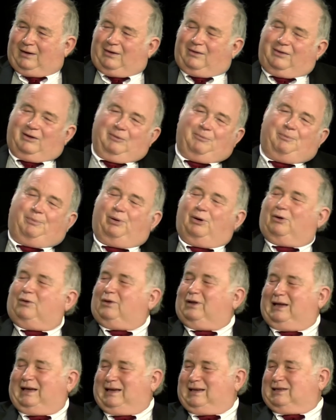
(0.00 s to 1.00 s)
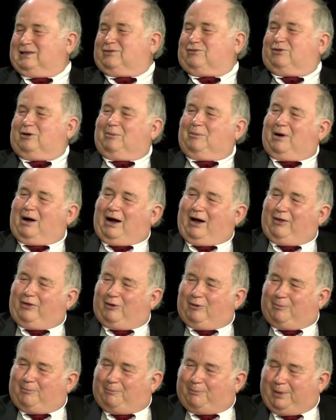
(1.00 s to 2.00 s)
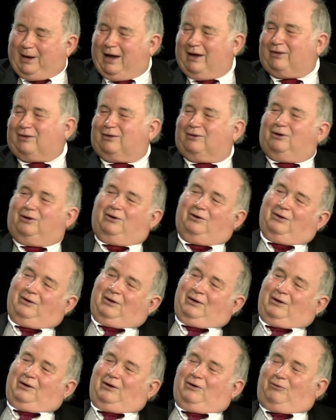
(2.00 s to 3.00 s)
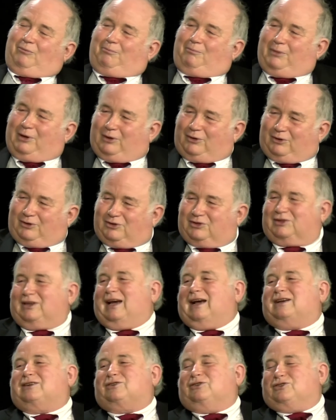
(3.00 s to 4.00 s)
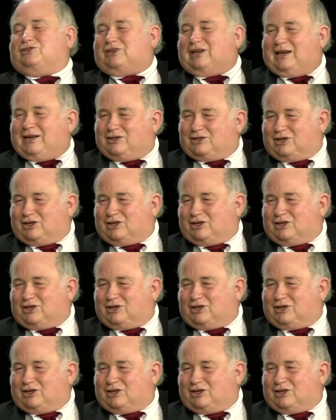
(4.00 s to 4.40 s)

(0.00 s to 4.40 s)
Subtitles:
The police from either Bethel, Middlesex, or St.